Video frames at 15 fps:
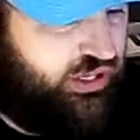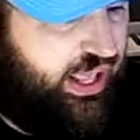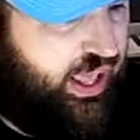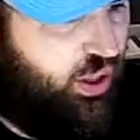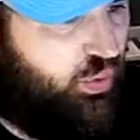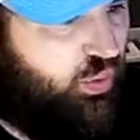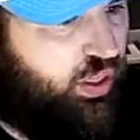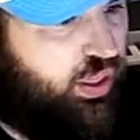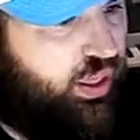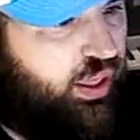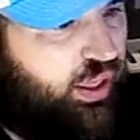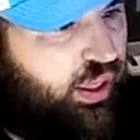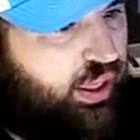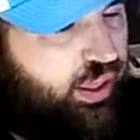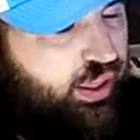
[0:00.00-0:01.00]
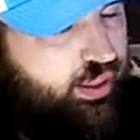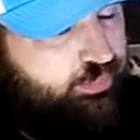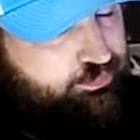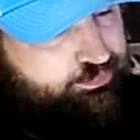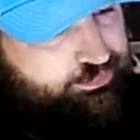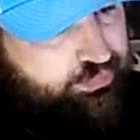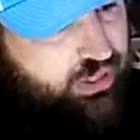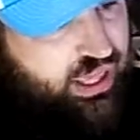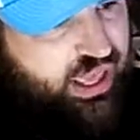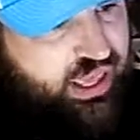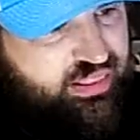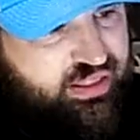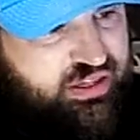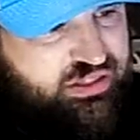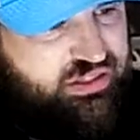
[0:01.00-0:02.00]
Now
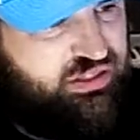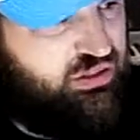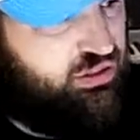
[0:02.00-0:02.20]
this is a